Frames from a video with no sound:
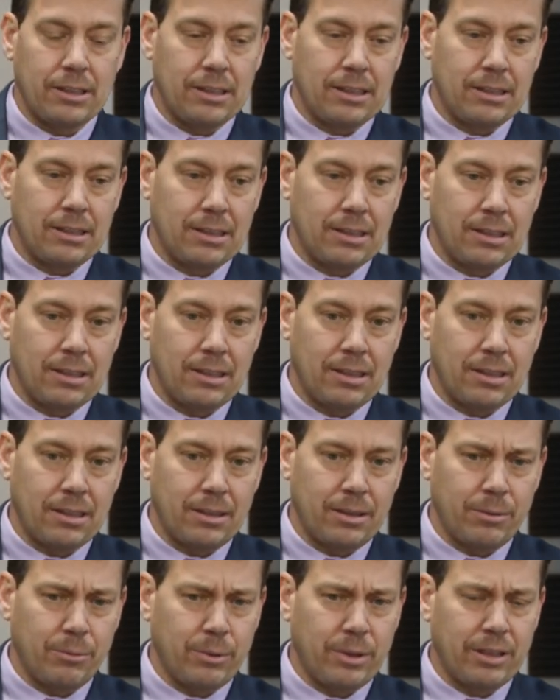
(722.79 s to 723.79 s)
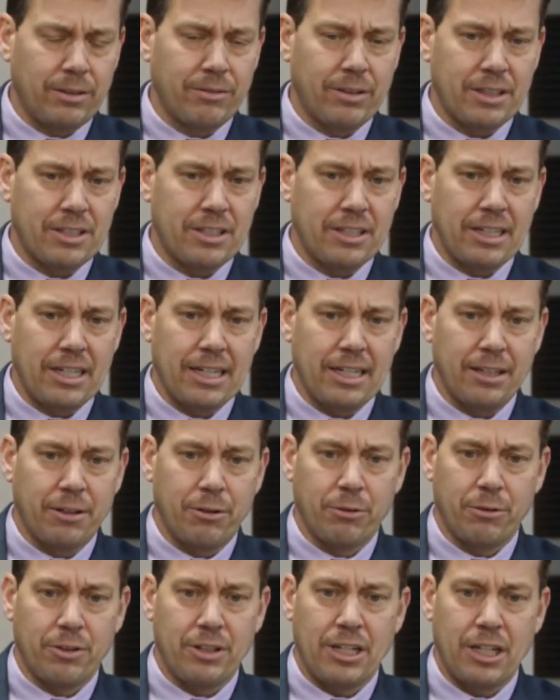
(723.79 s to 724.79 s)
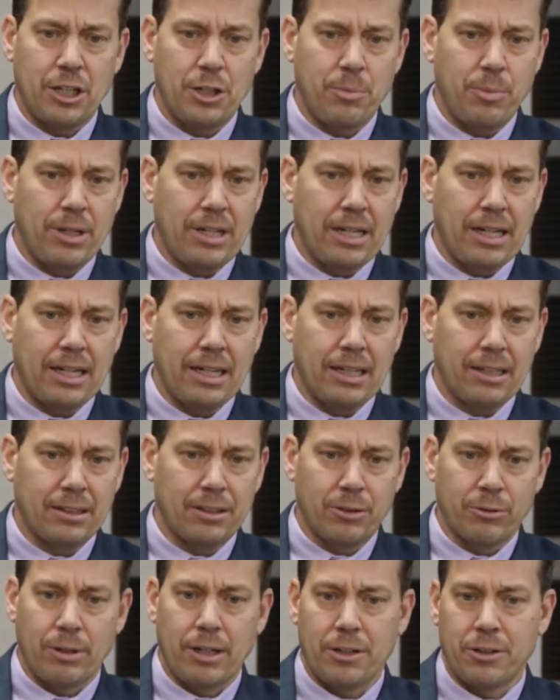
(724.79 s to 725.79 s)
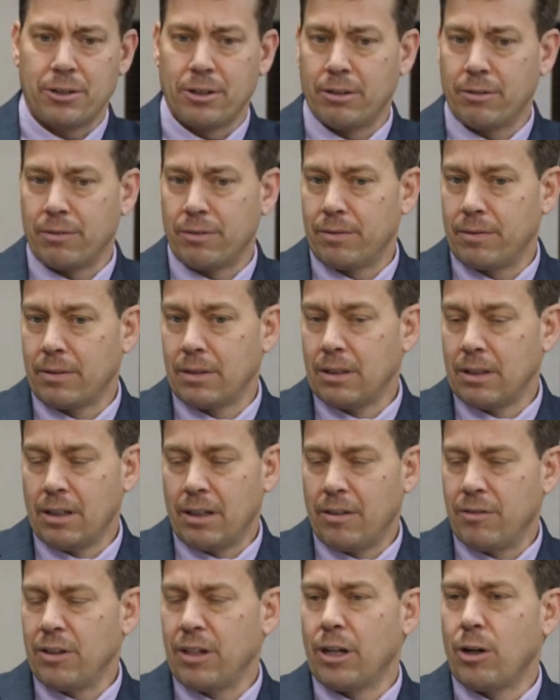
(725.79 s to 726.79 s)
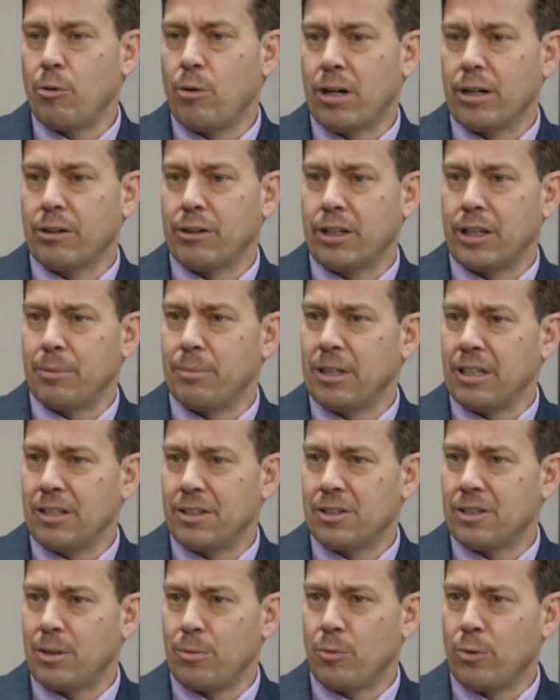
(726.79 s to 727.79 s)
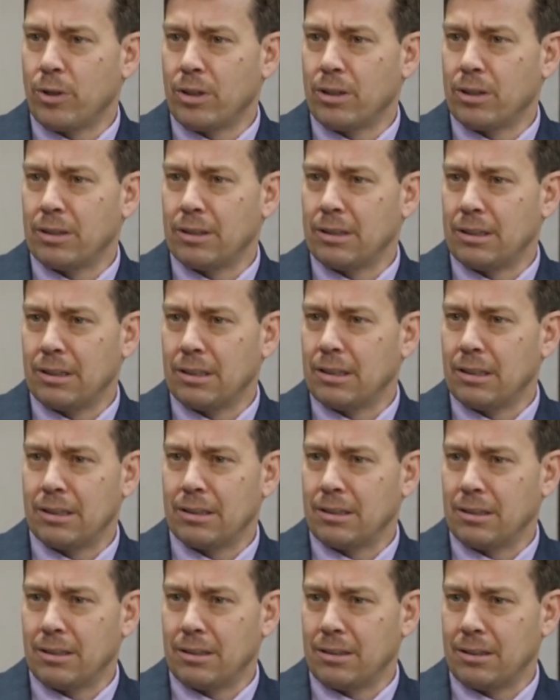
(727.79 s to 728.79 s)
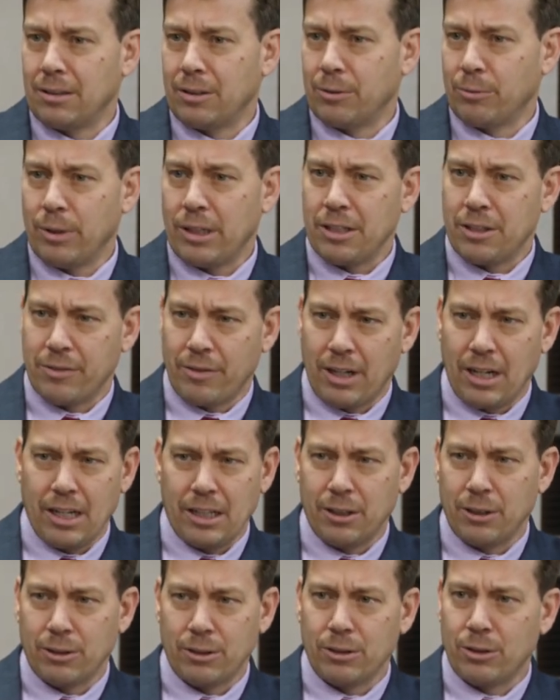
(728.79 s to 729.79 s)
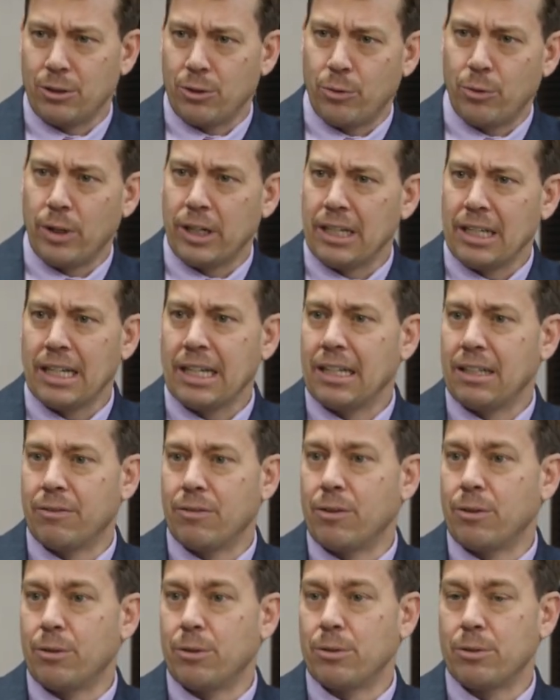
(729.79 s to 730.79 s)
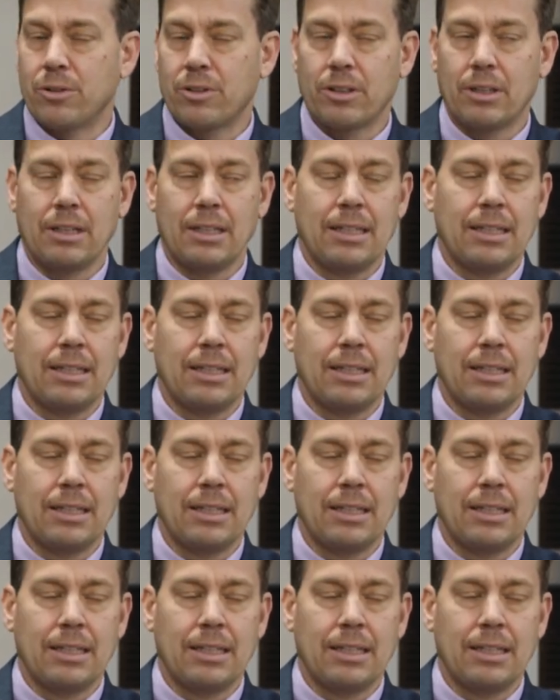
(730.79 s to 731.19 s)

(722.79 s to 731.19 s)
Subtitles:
And we investigated through the HPA and direction of the inquiry committee somewhere in the range of 128 of those.